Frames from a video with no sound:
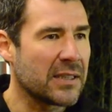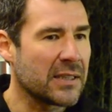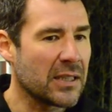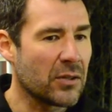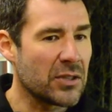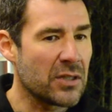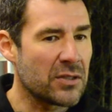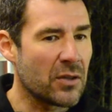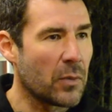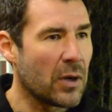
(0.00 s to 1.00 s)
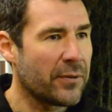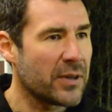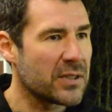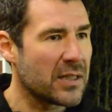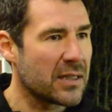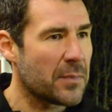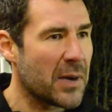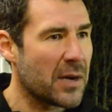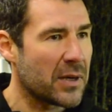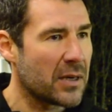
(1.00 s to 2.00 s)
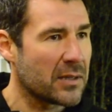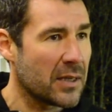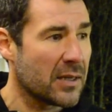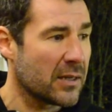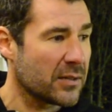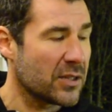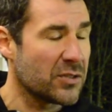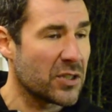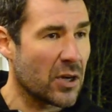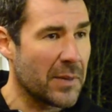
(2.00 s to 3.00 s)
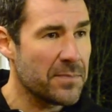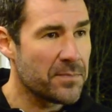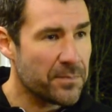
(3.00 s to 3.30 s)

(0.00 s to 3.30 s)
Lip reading: he's done well for us in that department and since he's come in.